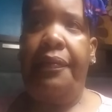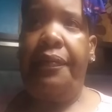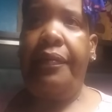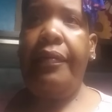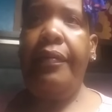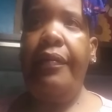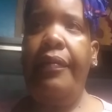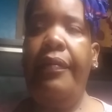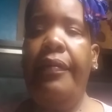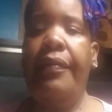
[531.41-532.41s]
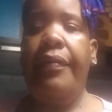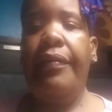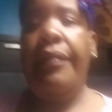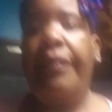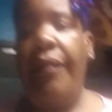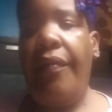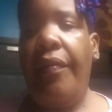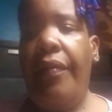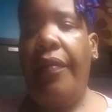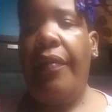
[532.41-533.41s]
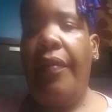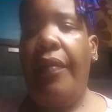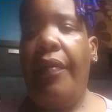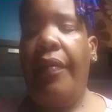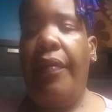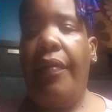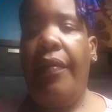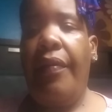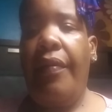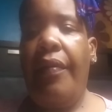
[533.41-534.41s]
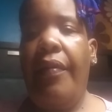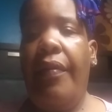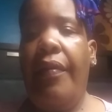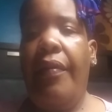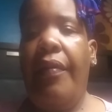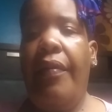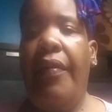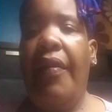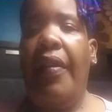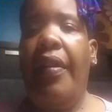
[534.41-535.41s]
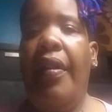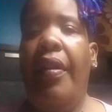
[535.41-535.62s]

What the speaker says: Nothing is said.